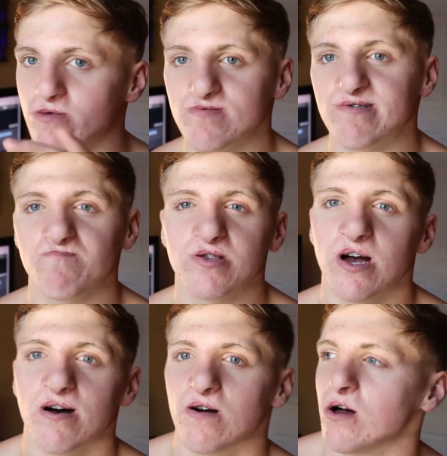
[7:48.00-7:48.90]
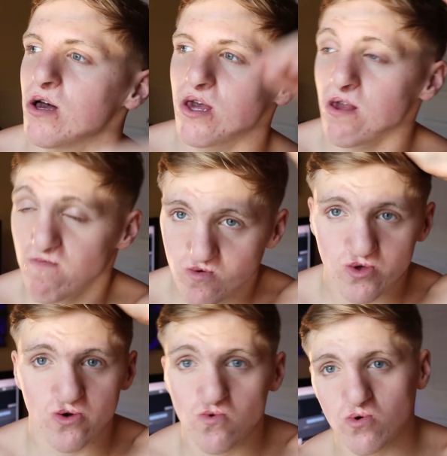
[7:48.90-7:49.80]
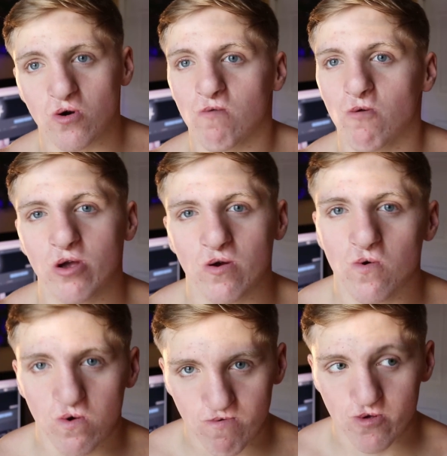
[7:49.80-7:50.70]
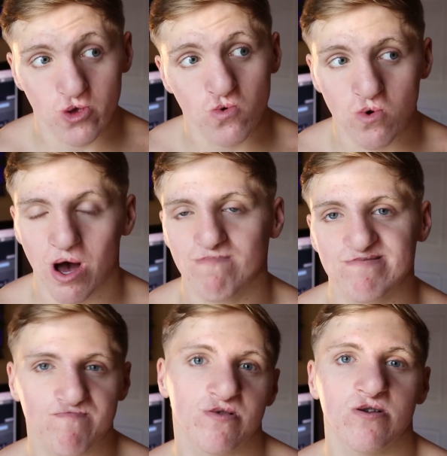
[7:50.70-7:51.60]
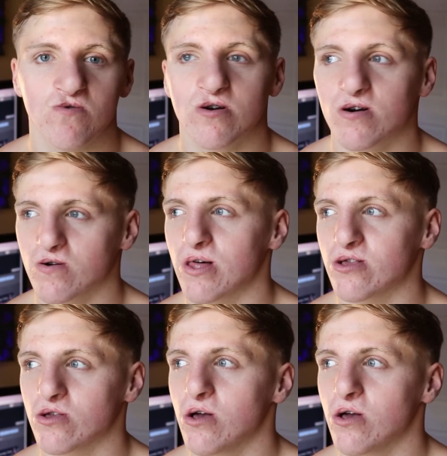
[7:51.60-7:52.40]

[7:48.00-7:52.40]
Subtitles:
something out, if you do go to work, or if you do have something that you like,